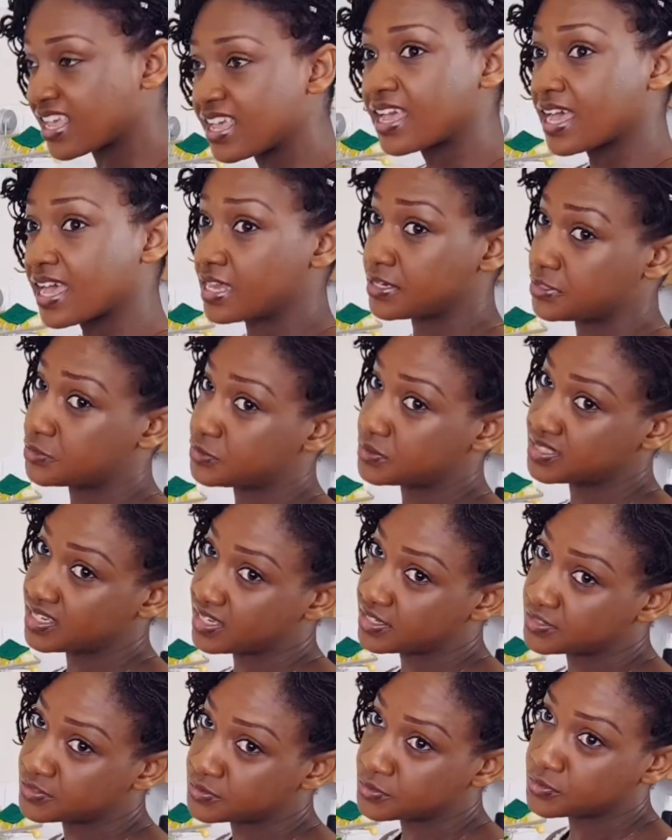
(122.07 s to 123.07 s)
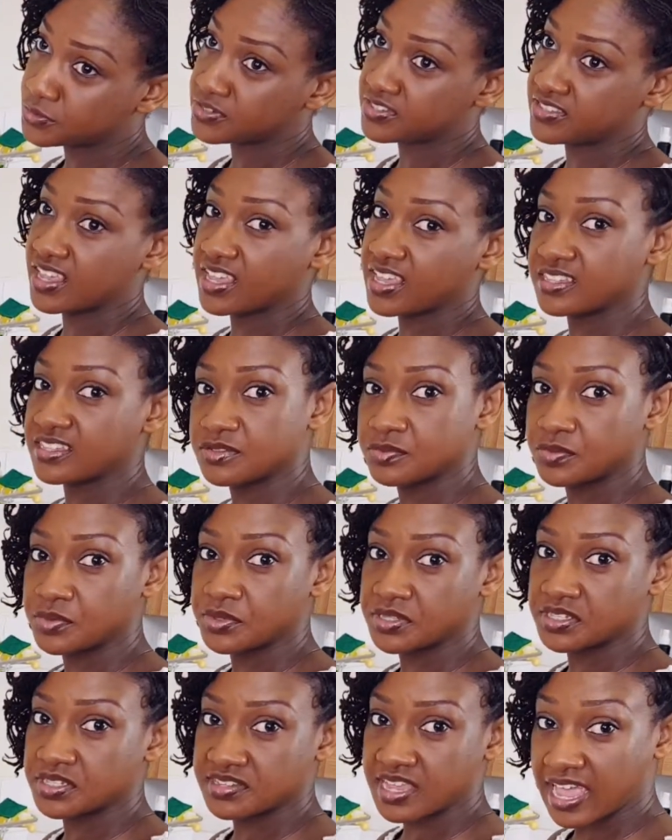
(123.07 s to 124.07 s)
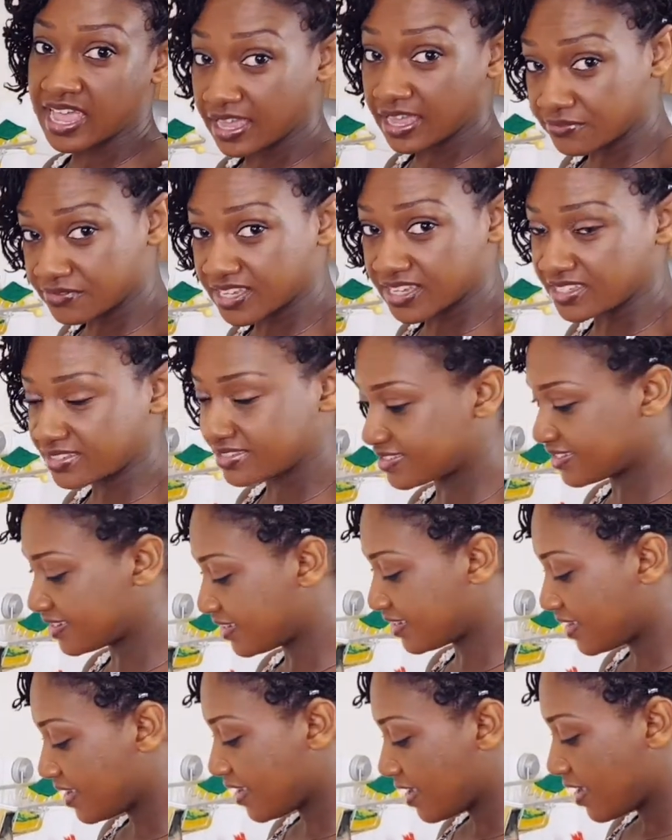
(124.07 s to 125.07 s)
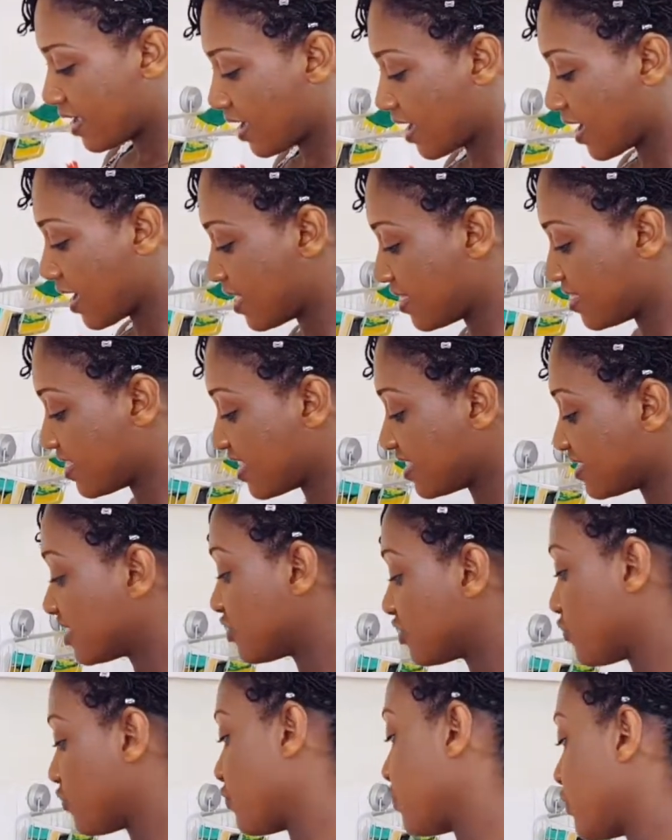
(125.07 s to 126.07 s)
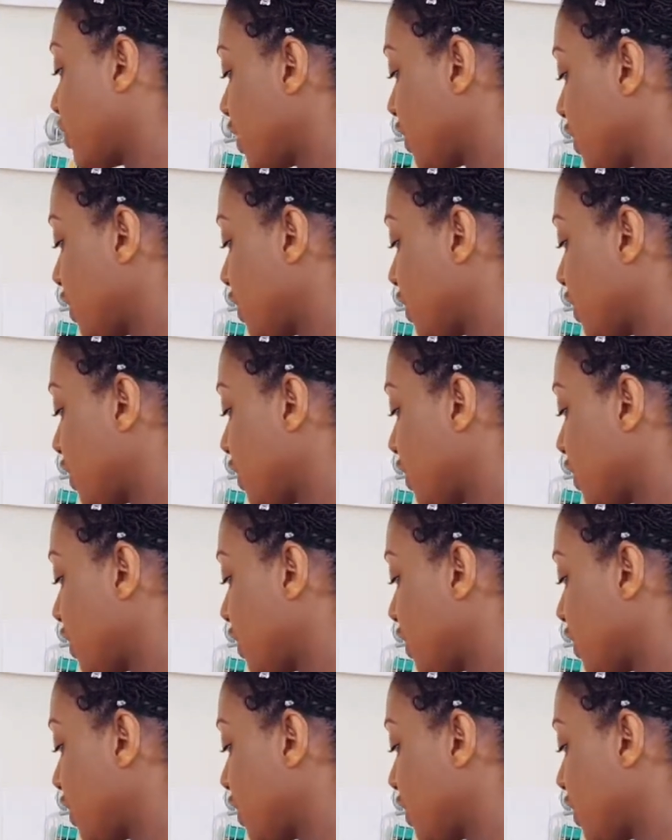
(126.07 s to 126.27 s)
I know Tesco, Sainsbury's have it, and this is free